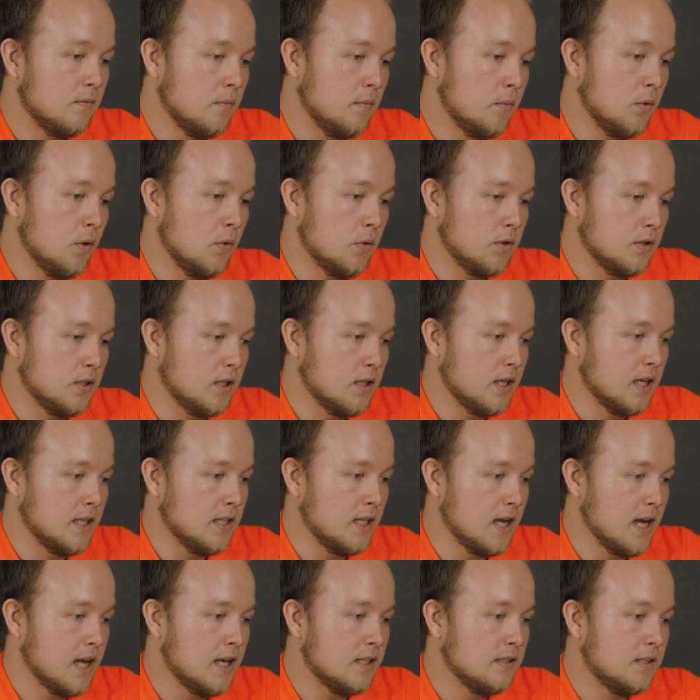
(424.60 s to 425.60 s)
We will
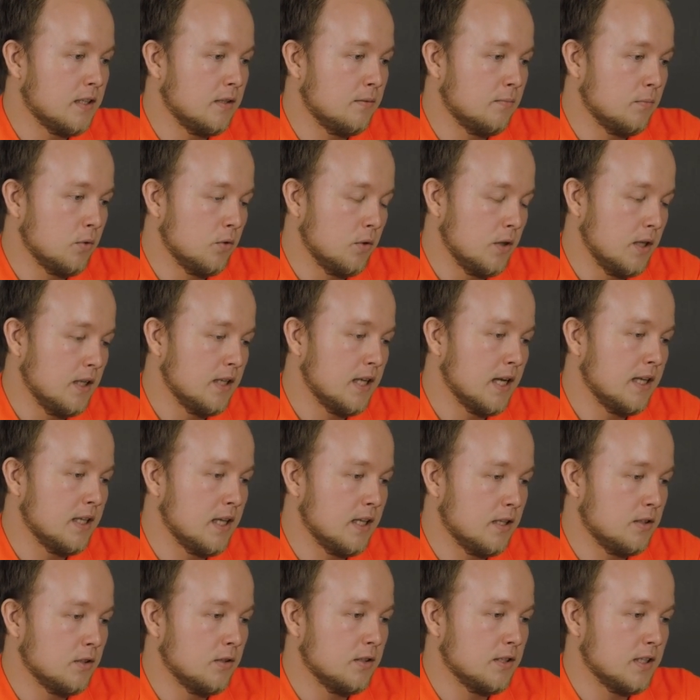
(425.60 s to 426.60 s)
select Access Point and
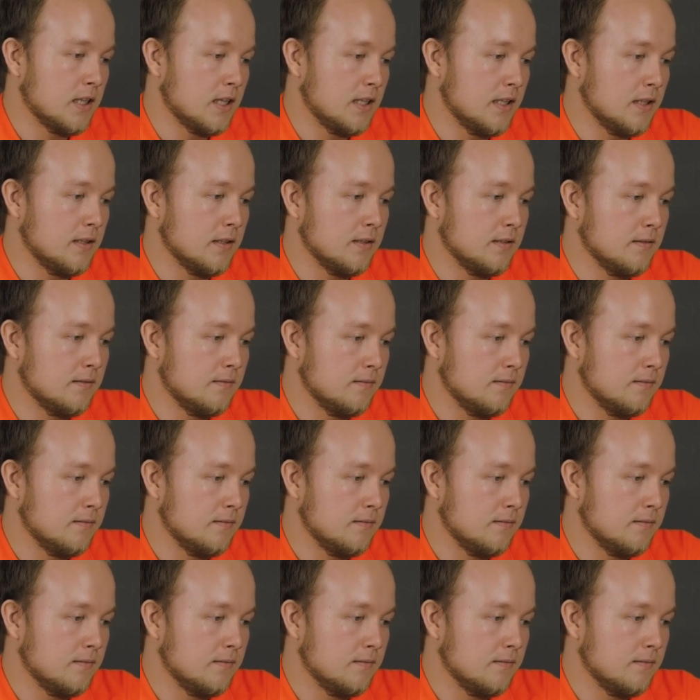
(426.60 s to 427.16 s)
enter Settings.